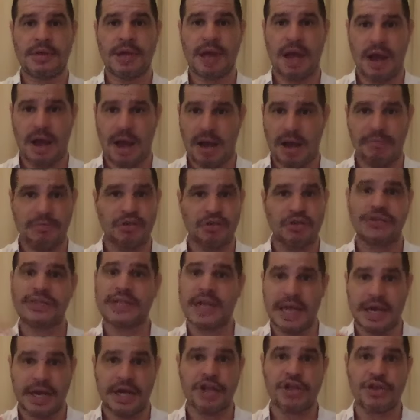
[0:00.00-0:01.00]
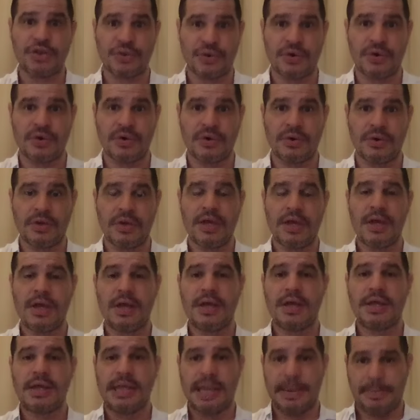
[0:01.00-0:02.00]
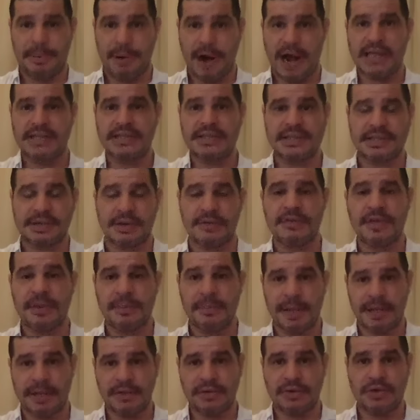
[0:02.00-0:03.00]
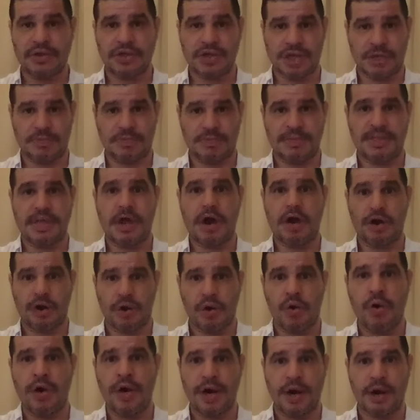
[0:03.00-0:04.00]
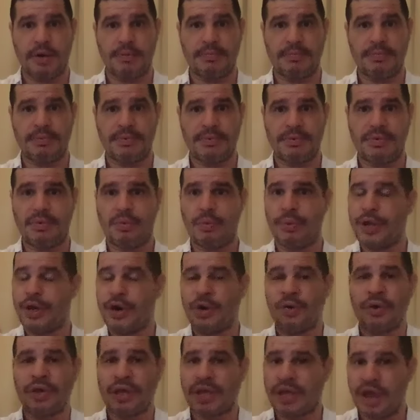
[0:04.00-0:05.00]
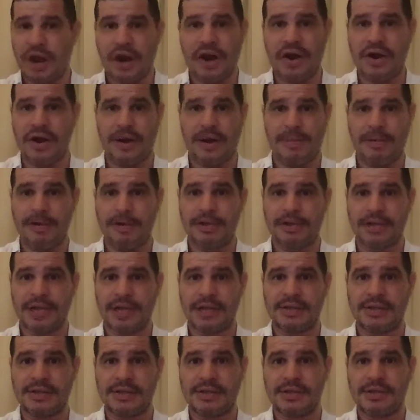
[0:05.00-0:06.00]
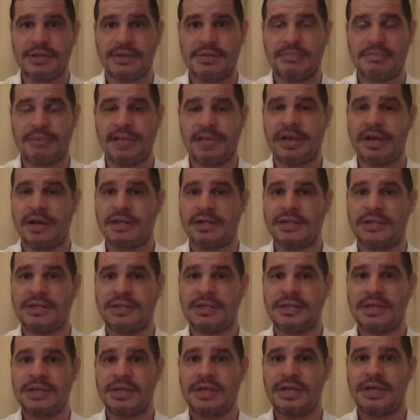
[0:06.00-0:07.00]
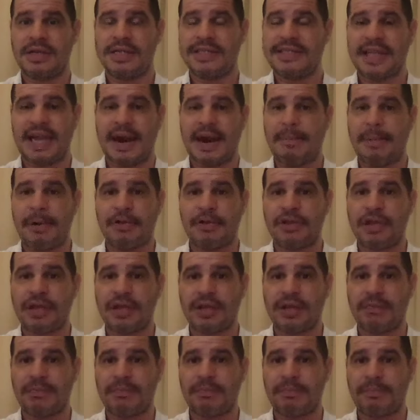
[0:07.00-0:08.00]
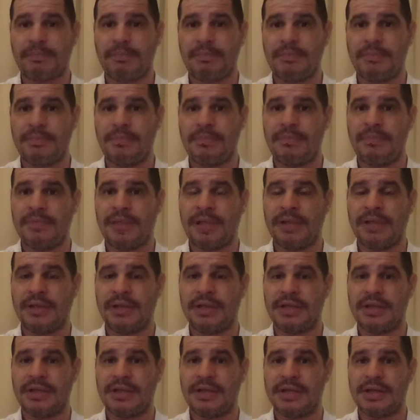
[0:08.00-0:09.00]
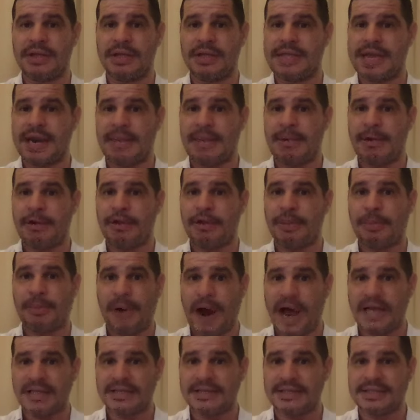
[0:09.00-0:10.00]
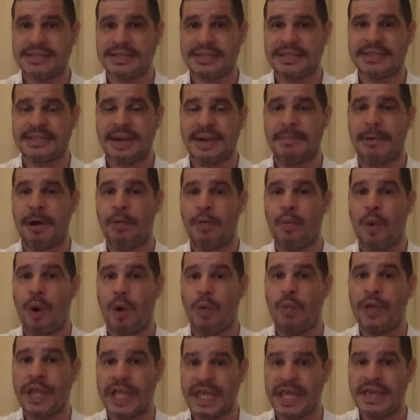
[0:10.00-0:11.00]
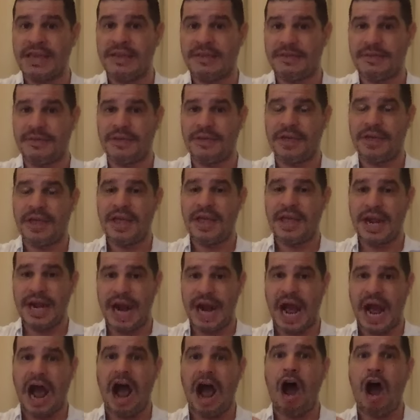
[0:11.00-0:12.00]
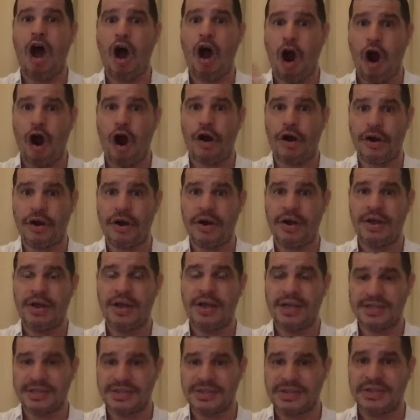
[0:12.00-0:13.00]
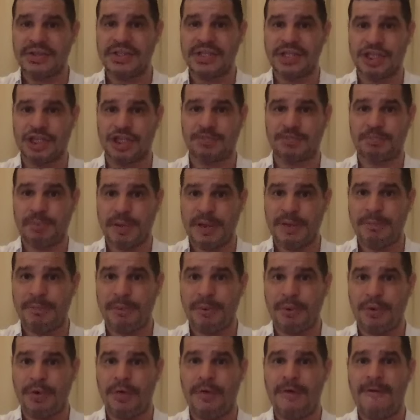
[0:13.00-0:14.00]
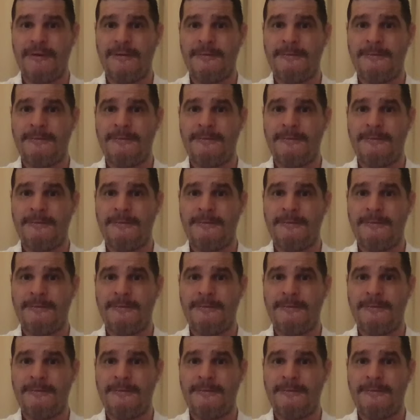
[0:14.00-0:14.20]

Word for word: I'm just letting you know. The prices of the mentorships are going up. We don't care about that because it's not about it's not about the price. It's about what we give and how hard it is to teach people